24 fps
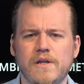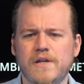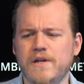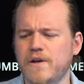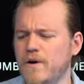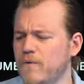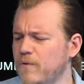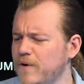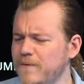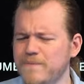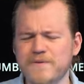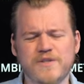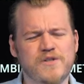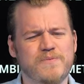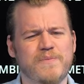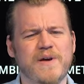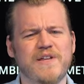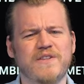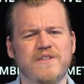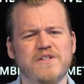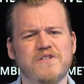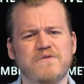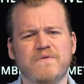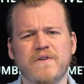You know, we've
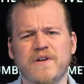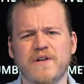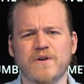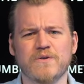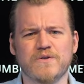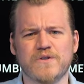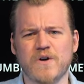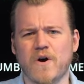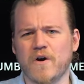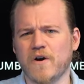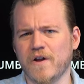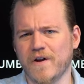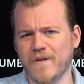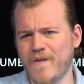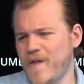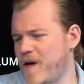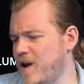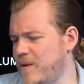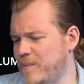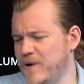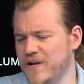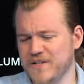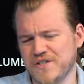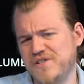spent this video talking a
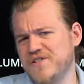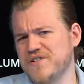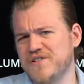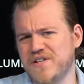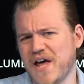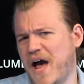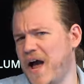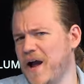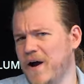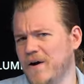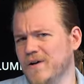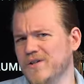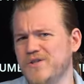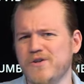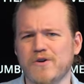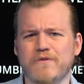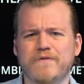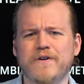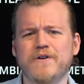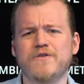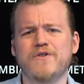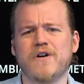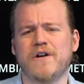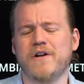lot about style, so if
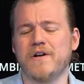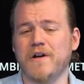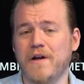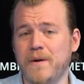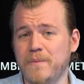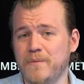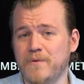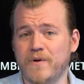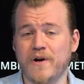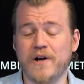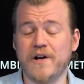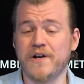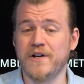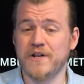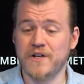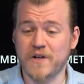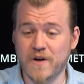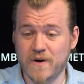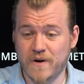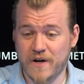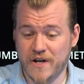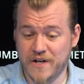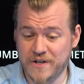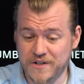you're trying to upgrade
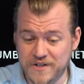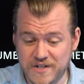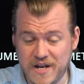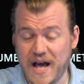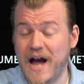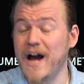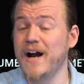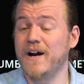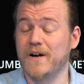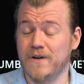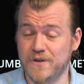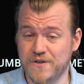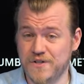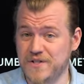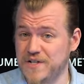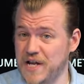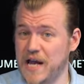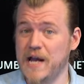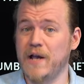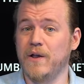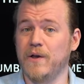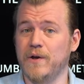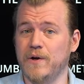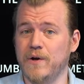your entire
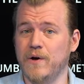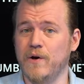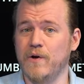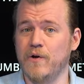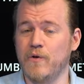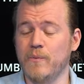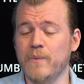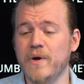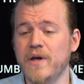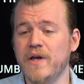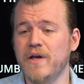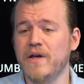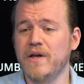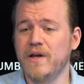style at home,